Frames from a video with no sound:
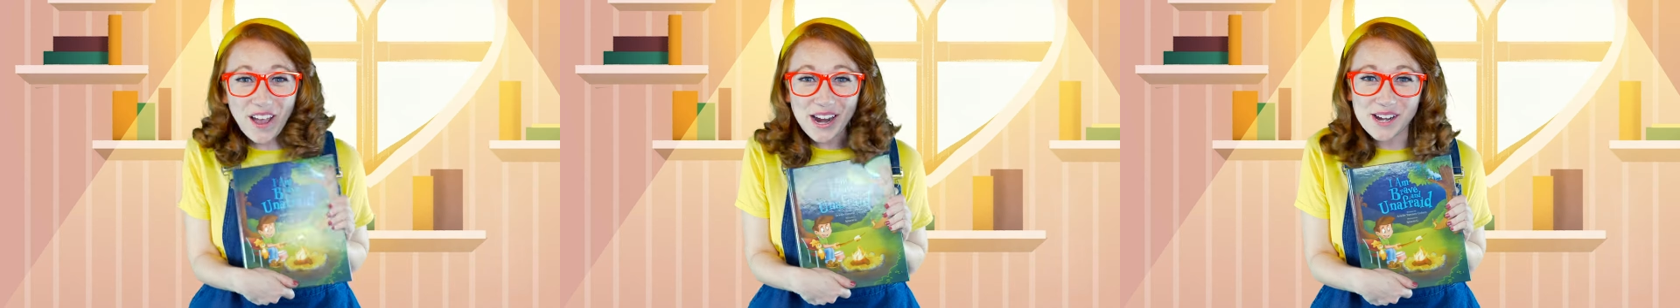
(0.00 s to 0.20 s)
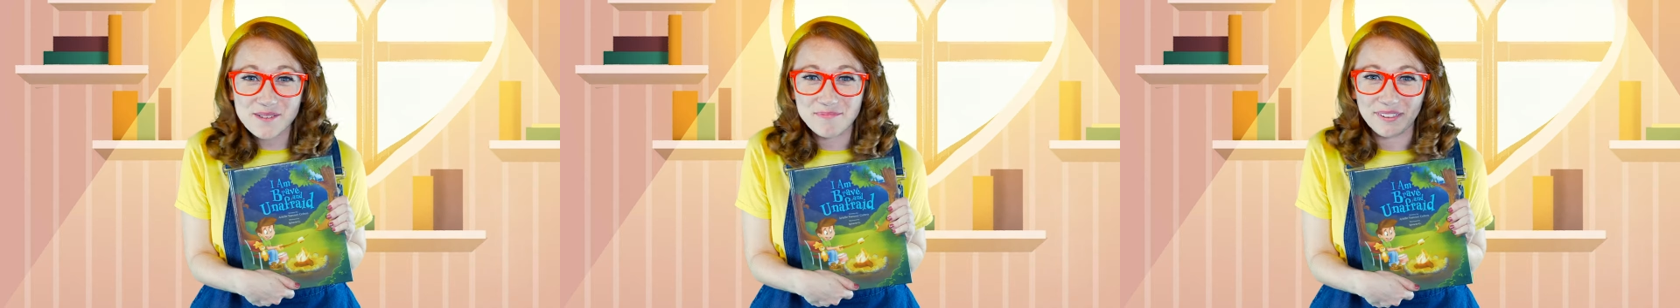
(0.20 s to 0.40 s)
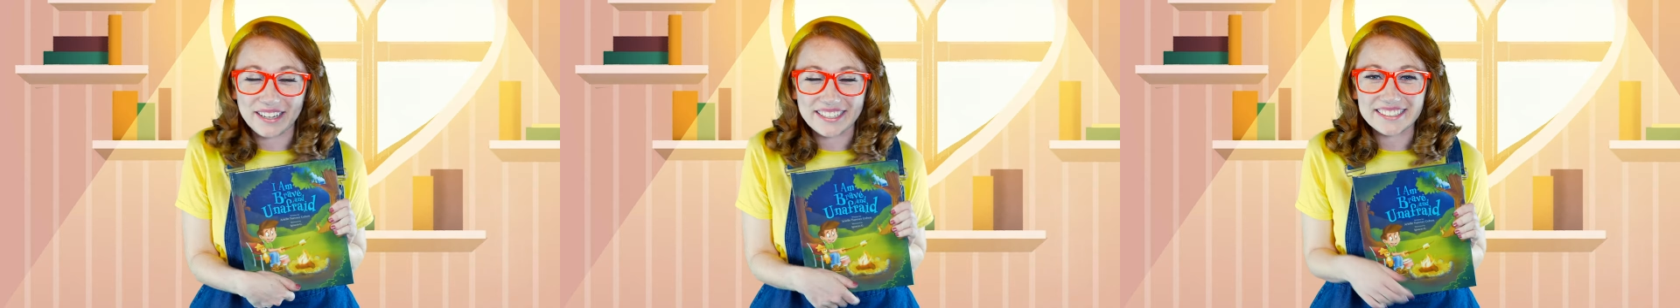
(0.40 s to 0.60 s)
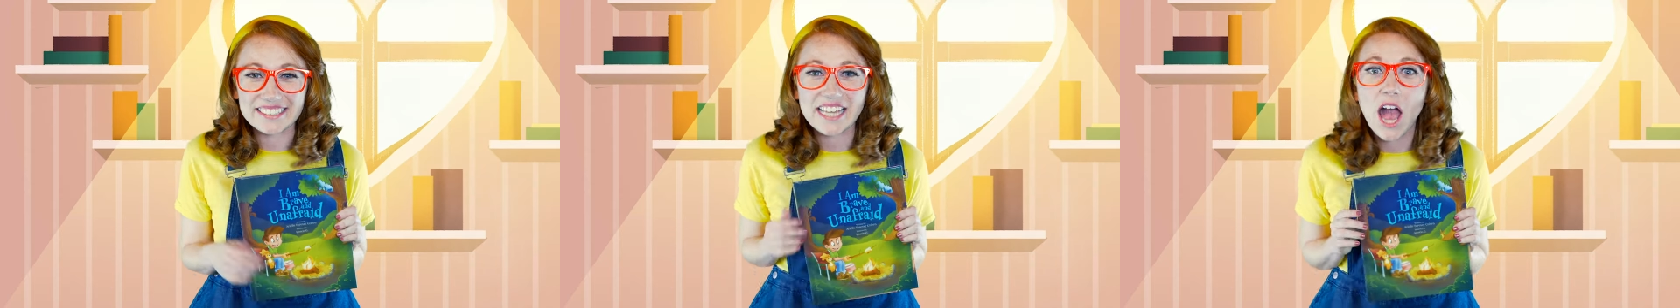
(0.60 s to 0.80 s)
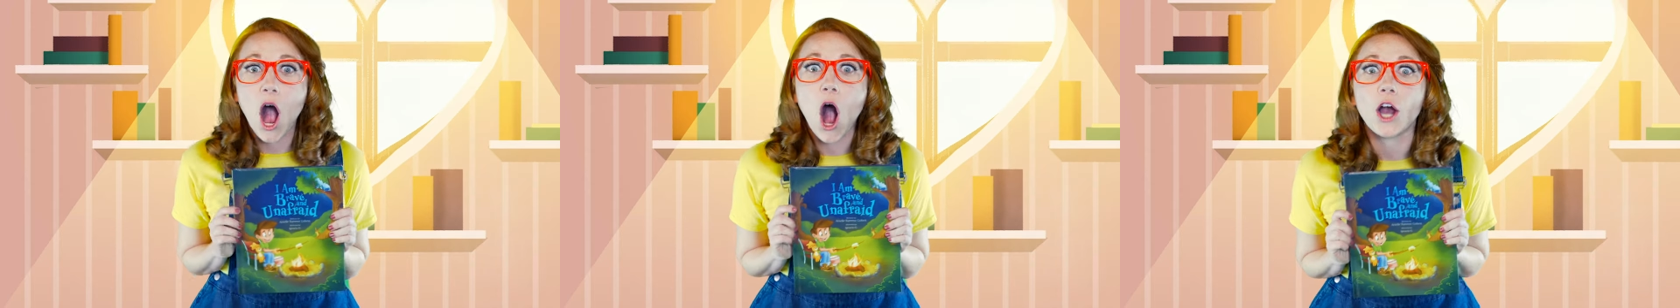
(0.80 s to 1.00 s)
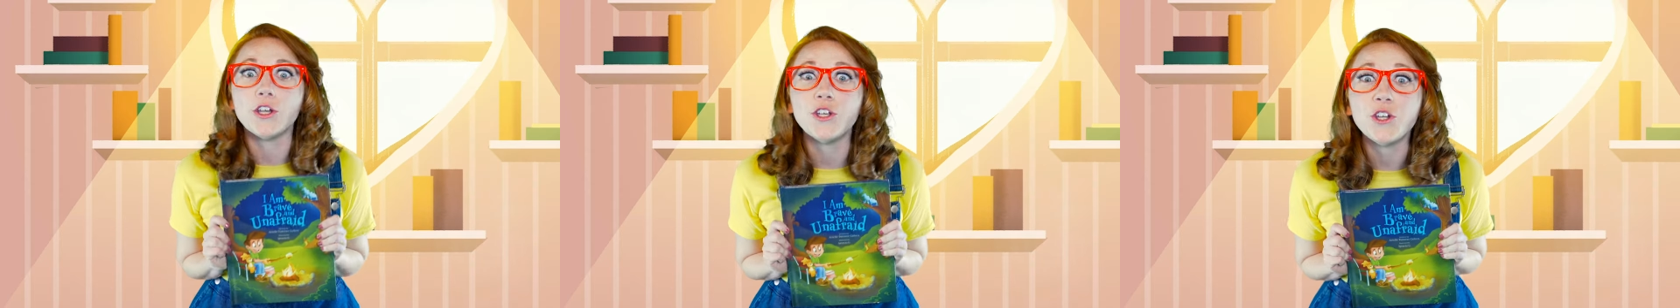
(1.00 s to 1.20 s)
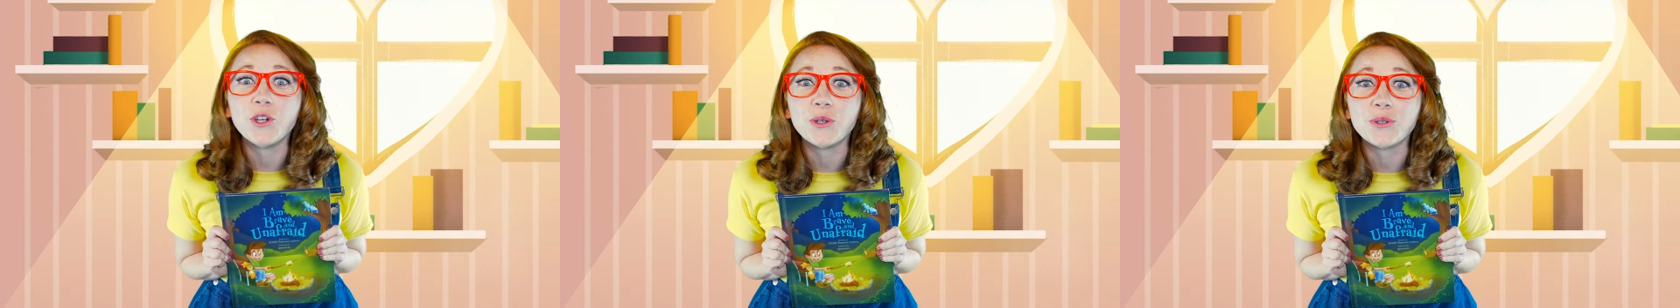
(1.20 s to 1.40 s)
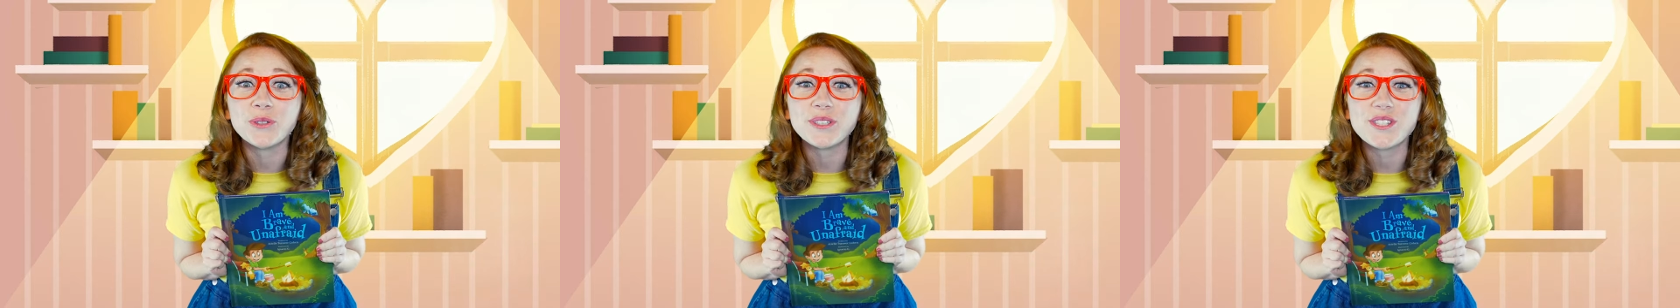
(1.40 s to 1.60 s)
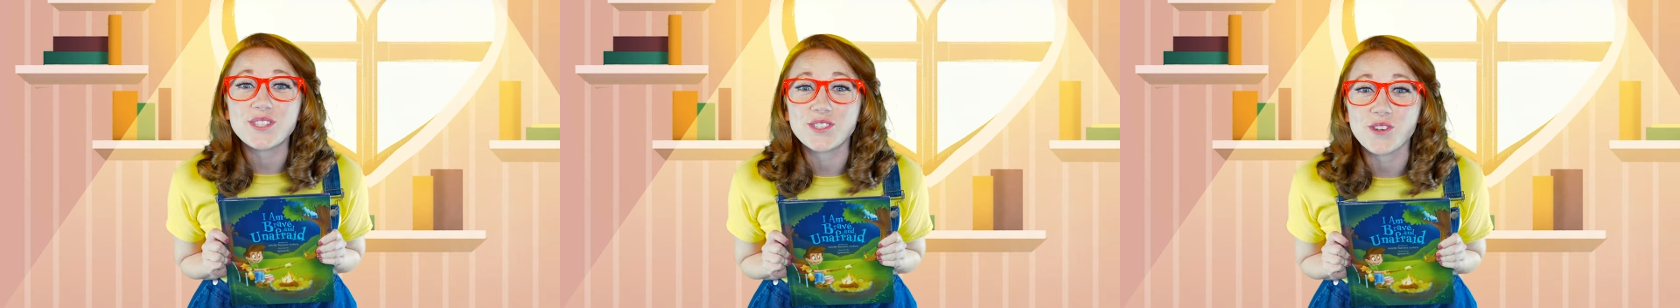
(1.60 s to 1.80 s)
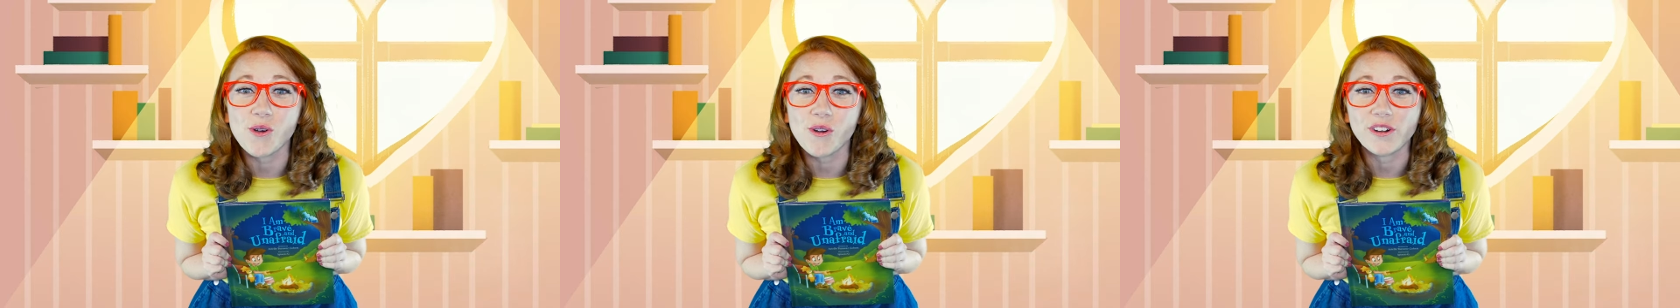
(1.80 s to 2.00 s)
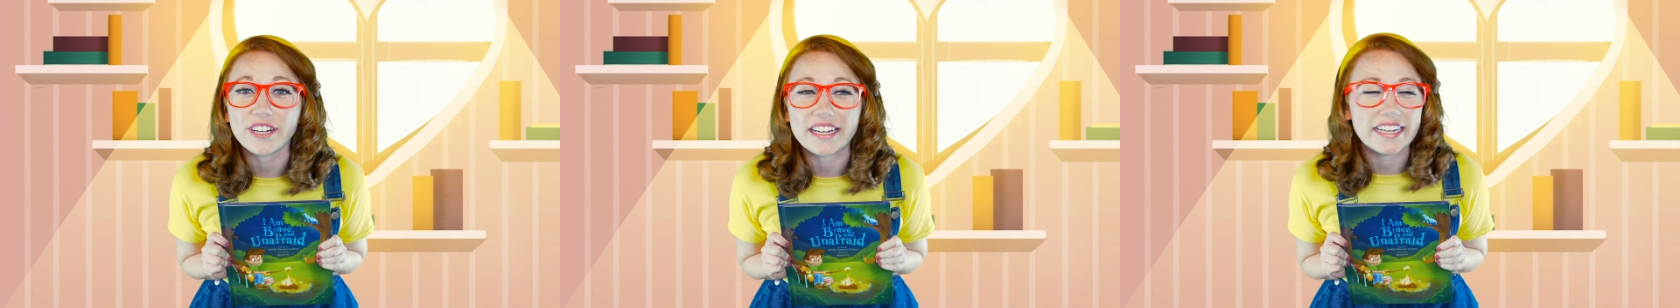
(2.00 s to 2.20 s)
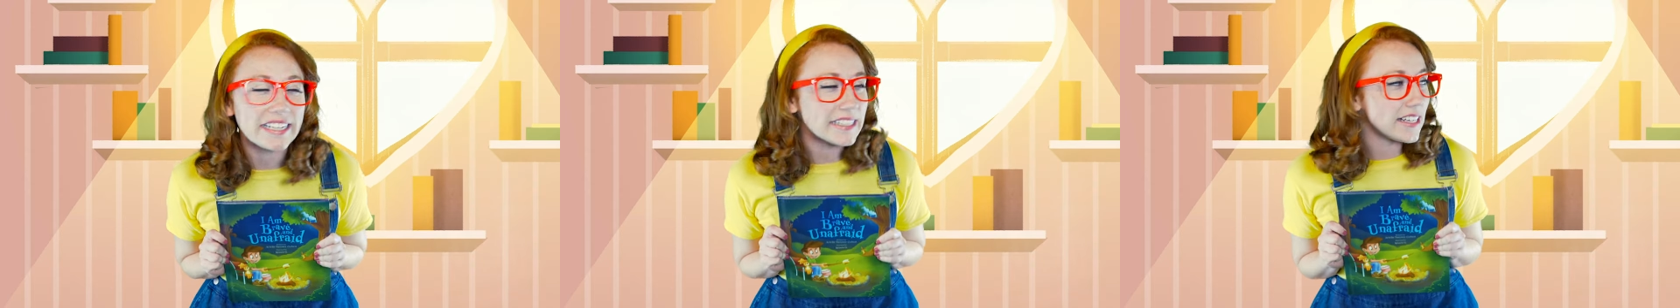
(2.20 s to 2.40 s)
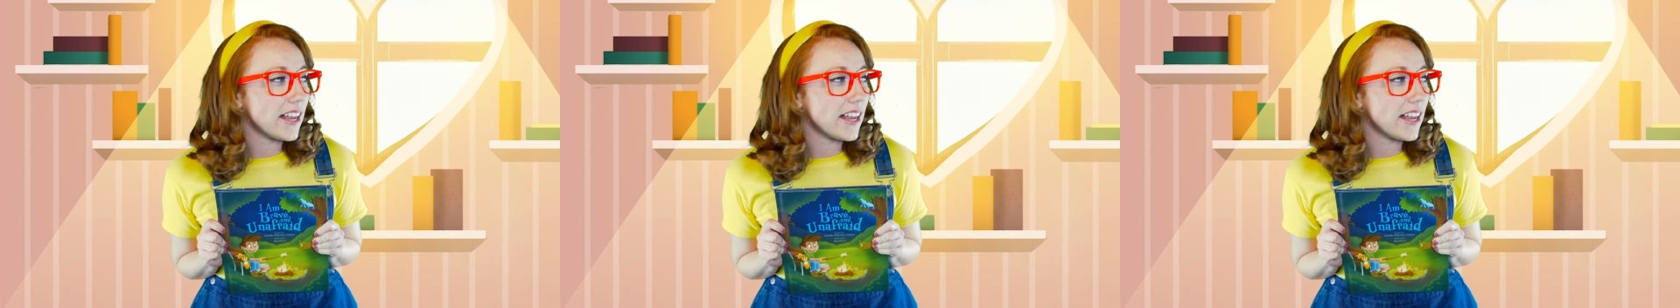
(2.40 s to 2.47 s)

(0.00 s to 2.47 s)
fireplace? A new story.